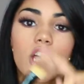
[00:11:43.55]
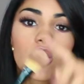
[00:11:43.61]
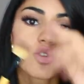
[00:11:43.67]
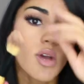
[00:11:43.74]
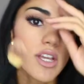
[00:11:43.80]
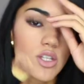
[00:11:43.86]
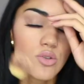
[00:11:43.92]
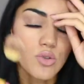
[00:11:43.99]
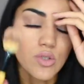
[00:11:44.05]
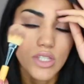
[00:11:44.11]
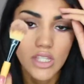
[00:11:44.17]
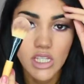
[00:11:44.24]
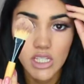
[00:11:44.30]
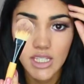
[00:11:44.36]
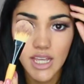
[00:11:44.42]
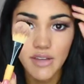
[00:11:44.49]
So I use
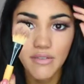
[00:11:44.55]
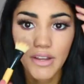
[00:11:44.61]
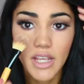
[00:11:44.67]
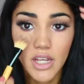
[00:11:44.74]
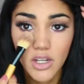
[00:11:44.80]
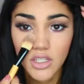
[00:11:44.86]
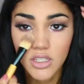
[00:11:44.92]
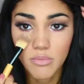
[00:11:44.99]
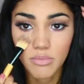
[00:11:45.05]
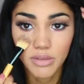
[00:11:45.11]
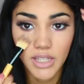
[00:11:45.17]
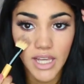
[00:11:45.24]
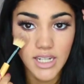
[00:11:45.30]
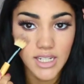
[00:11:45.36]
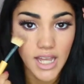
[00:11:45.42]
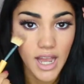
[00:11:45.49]
this side right here to
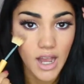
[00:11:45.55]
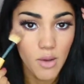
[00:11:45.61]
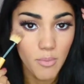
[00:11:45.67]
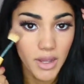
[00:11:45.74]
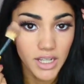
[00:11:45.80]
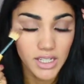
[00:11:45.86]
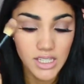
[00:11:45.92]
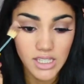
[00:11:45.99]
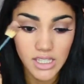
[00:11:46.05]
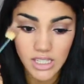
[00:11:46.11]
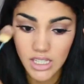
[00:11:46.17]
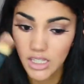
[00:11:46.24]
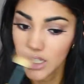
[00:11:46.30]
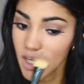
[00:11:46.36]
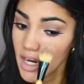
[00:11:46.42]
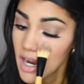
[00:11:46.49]
blend out my
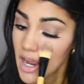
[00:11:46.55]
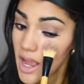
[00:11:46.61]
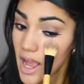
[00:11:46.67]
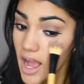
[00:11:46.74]
concealer,